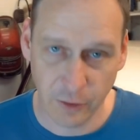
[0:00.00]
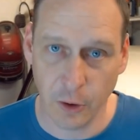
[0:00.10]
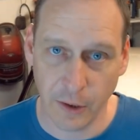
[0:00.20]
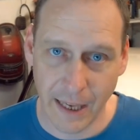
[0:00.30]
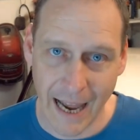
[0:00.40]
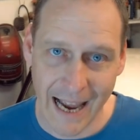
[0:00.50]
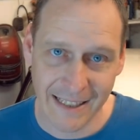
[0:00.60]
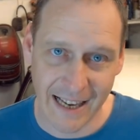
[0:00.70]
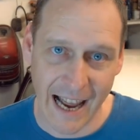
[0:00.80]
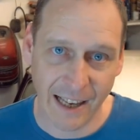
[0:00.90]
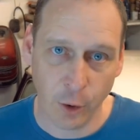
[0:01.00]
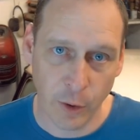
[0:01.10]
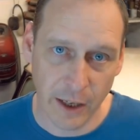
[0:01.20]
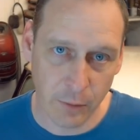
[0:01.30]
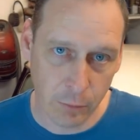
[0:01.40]
it's got CAD
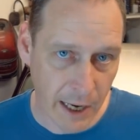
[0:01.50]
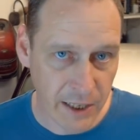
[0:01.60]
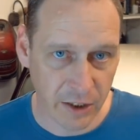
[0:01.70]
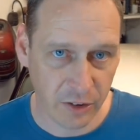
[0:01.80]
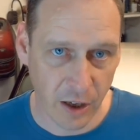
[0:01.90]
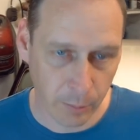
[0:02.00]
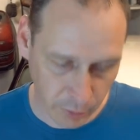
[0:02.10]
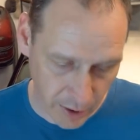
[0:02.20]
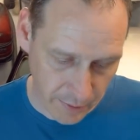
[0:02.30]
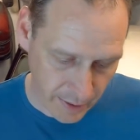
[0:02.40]
alloy radius arms on it.